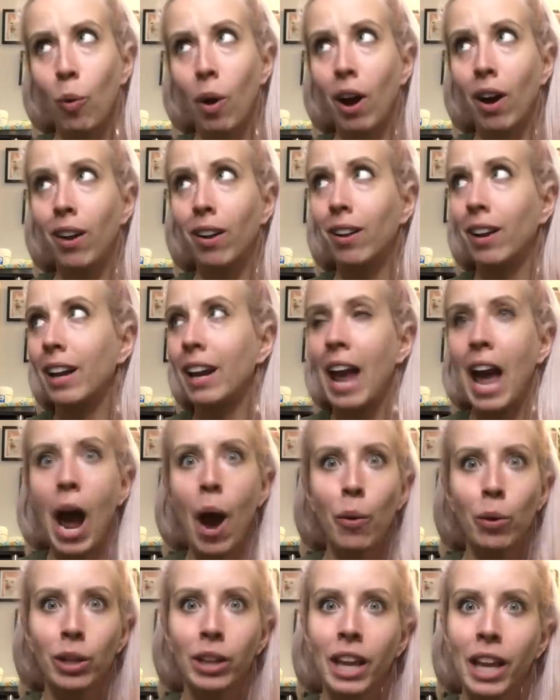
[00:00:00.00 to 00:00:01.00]
Well, an
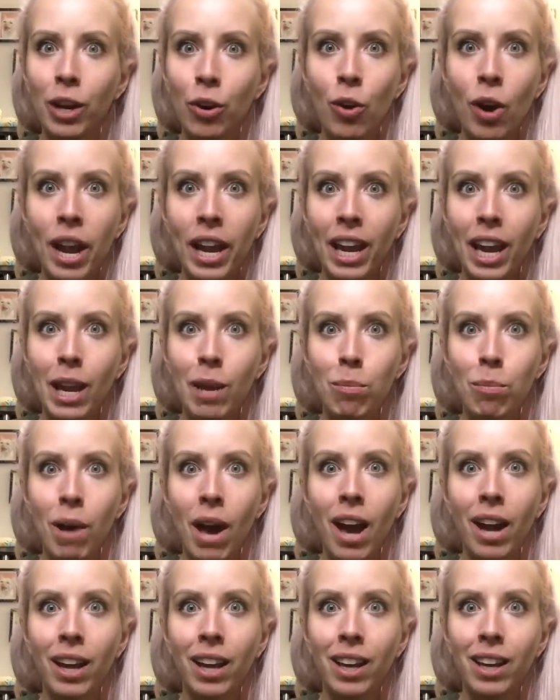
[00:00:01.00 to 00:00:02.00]
hour later, I came
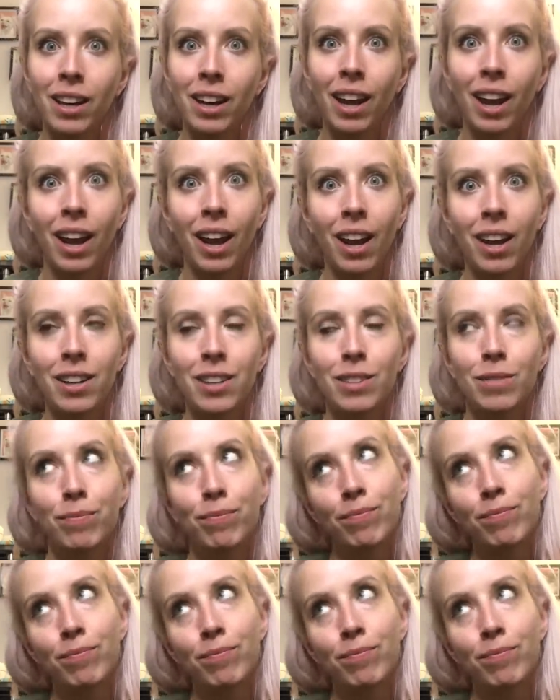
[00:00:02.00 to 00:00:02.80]
back in and